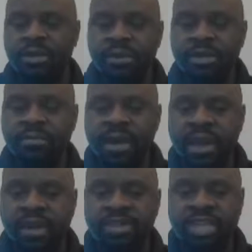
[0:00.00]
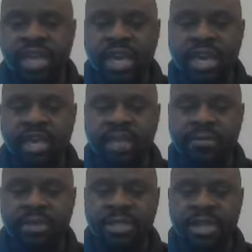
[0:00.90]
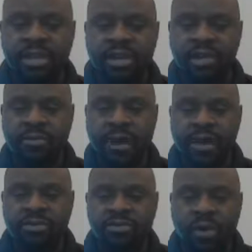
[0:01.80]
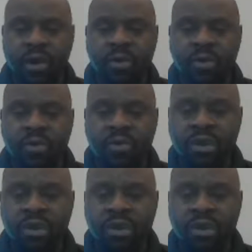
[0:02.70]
During the marriage, King limited Coretta's role